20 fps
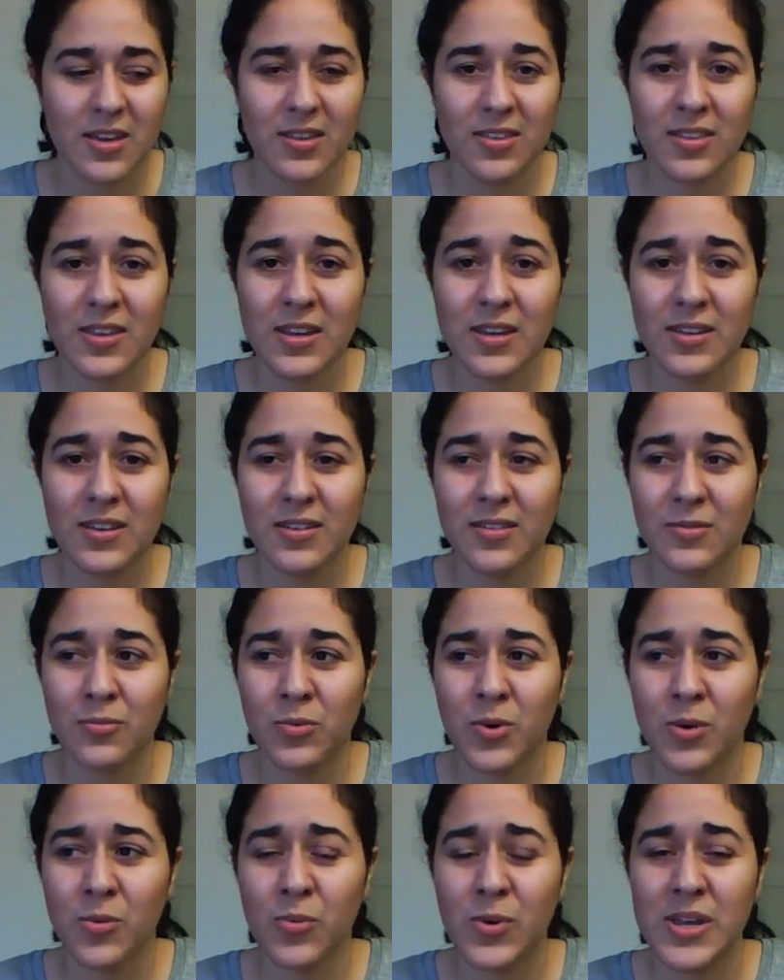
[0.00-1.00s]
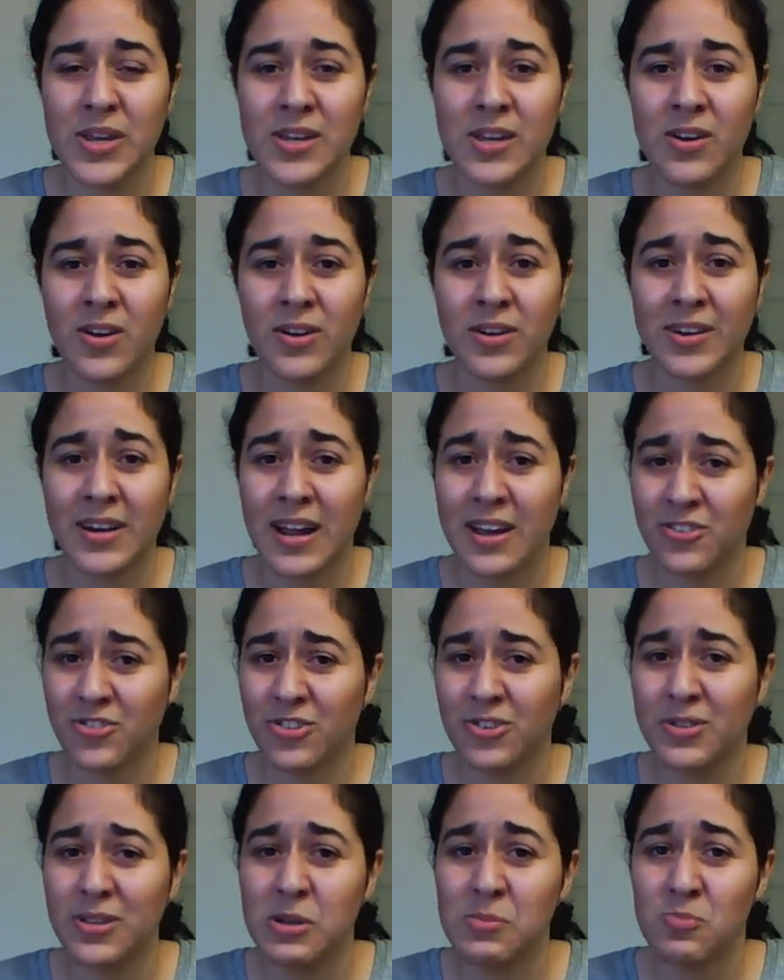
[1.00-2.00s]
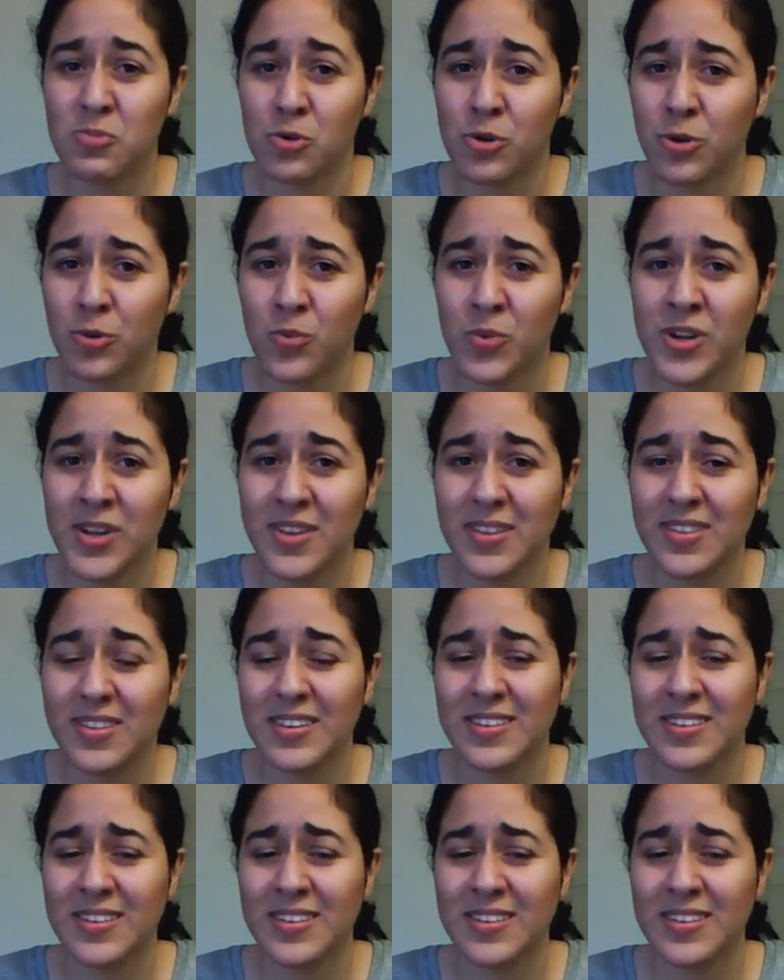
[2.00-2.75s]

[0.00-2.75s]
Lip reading: think what we are naturally born with